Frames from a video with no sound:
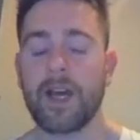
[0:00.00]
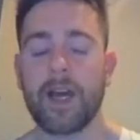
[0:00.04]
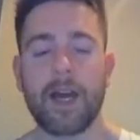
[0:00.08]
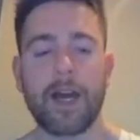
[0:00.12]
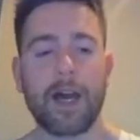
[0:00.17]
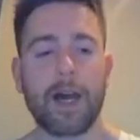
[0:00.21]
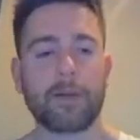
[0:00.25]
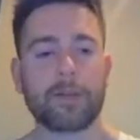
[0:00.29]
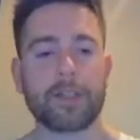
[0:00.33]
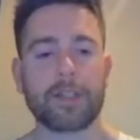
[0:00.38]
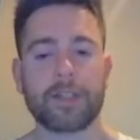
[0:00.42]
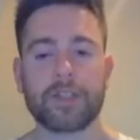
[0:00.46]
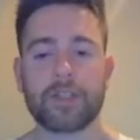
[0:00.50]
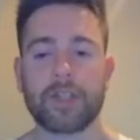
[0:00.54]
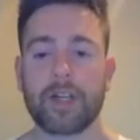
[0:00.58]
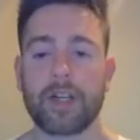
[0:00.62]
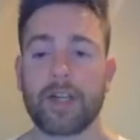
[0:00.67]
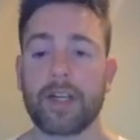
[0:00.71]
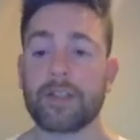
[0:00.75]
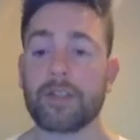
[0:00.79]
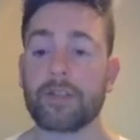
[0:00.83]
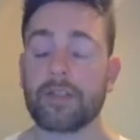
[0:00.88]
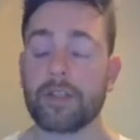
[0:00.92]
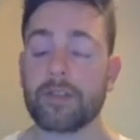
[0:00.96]
I'm going to try
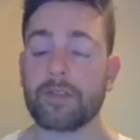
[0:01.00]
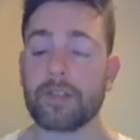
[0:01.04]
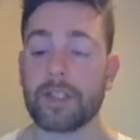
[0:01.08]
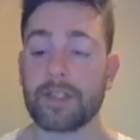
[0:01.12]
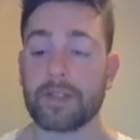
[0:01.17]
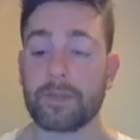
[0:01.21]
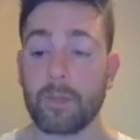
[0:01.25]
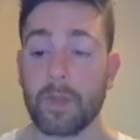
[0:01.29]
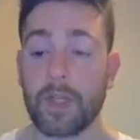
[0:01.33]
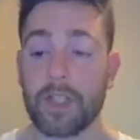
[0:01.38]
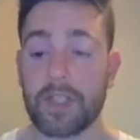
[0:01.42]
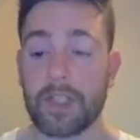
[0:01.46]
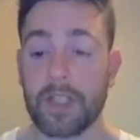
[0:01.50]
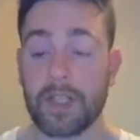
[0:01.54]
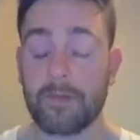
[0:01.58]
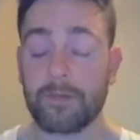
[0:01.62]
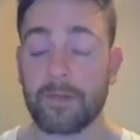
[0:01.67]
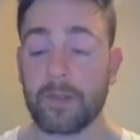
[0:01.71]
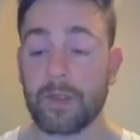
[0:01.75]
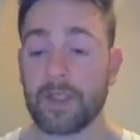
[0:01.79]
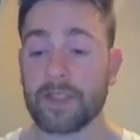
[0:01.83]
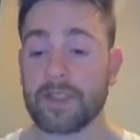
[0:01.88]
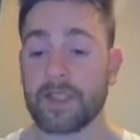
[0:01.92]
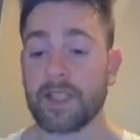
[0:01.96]
and deliver as much
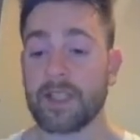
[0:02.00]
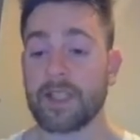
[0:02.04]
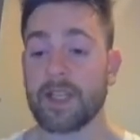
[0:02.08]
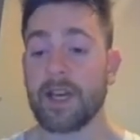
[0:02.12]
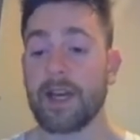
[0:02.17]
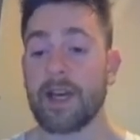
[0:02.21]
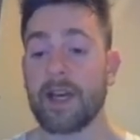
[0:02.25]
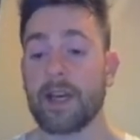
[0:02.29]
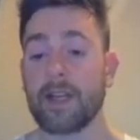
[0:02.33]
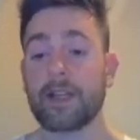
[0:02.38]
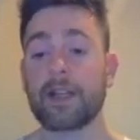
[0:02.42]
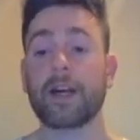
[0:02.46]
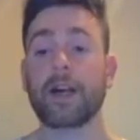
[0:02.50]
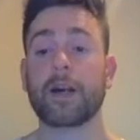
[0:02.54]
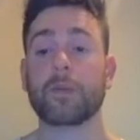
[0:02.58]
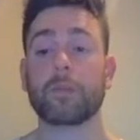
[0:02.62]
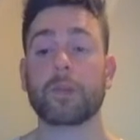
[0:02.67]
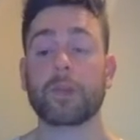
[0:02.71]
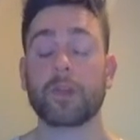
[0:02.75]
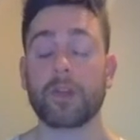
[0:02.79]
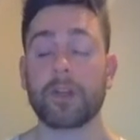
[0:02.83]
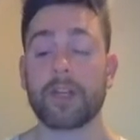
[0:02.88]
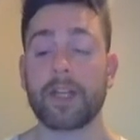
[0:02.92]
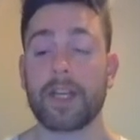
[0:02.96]
info as I can. I'm
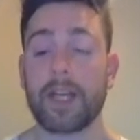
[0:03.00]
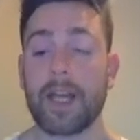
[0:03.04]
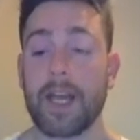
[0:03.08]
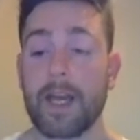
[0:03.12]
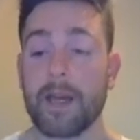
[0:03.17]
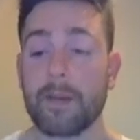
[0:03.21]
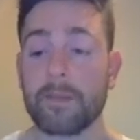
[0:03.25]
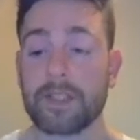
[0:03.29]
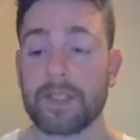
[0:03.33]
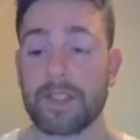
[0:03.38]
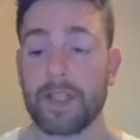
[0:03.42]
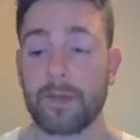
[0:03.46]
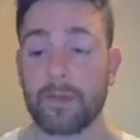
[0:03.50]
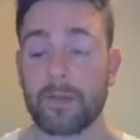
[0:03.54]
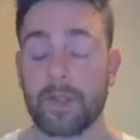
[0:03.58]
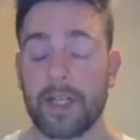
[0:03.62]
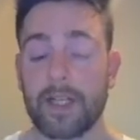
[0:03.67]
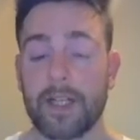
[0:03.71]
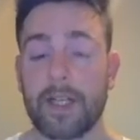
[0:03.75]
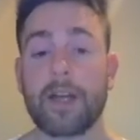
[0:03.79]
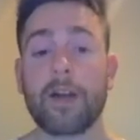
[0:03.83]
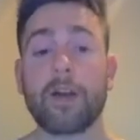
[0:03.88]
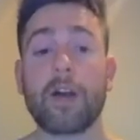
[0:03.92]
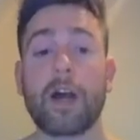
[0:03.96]
learning Amazon right
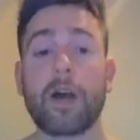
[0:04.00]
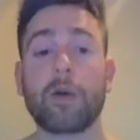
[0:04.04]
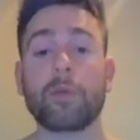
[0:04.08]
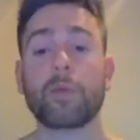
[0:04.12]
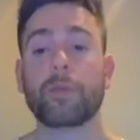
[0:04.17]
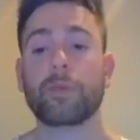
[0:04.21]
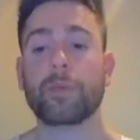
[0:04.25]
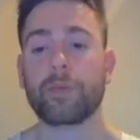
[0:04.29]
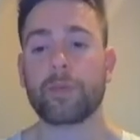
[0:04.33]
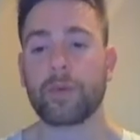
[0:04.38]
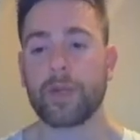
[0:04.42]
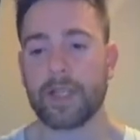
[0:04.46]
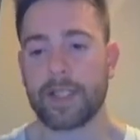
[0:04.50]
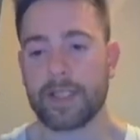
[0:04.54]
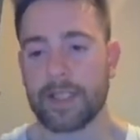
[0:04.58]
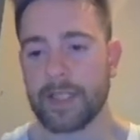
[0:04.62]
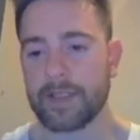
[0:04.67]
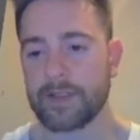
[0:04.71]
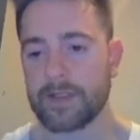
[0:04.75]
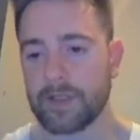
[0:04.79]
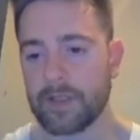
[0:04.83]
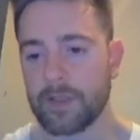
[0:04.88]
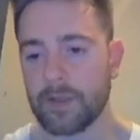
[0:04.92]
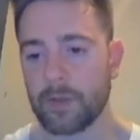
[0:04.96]
now. I will bring
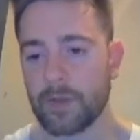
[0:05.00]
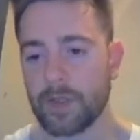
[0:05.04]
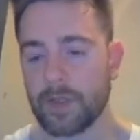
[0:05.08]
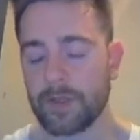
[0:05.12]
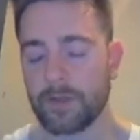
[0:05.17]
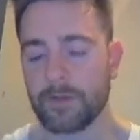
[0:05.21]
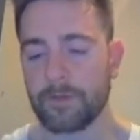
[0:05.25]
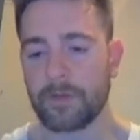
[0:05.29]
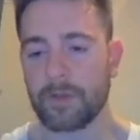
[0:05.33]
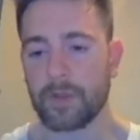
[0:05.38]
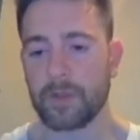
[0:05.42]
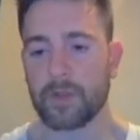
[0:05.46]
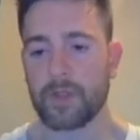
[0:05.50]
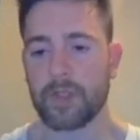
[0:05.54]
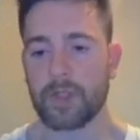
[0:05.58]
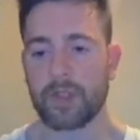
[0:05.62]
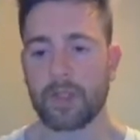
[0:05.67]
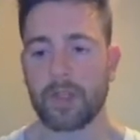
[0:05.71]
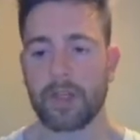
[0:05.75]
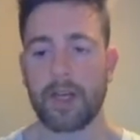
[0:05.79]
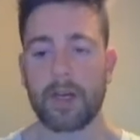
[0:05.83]
that to you in the future.